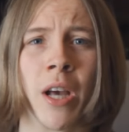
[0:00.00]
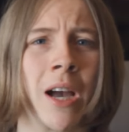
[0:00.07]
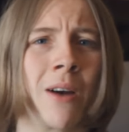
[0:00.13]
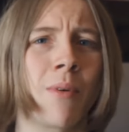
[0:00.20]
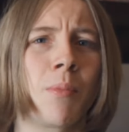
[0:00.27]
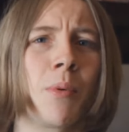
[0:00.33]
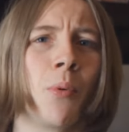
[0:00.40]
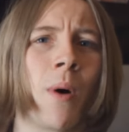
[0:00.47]
I
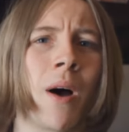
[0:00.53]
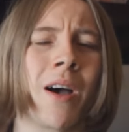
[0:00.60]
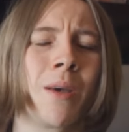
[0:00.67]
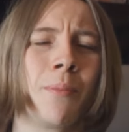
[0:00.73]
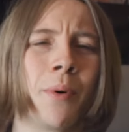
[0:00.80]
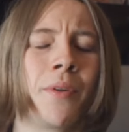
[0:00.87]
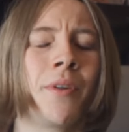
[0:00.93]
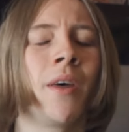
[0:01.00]
can't remember
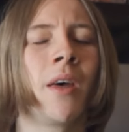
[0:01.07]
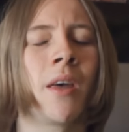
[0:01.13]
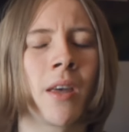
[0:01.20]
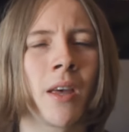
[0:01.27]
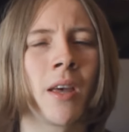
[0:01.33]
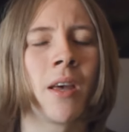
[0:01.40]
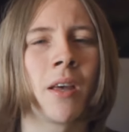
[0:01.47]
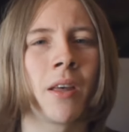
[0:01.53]
why, but
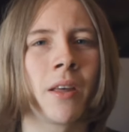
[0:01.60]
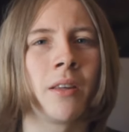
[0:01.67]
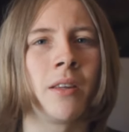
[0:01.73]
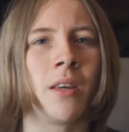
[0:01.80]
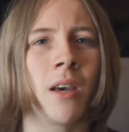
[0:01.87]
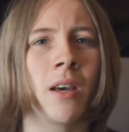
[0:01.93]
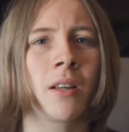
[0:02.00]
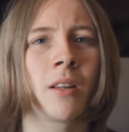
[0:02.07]

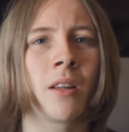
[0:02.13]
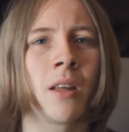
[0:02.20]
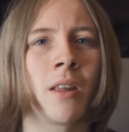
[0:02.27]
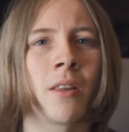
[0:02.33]
yeah,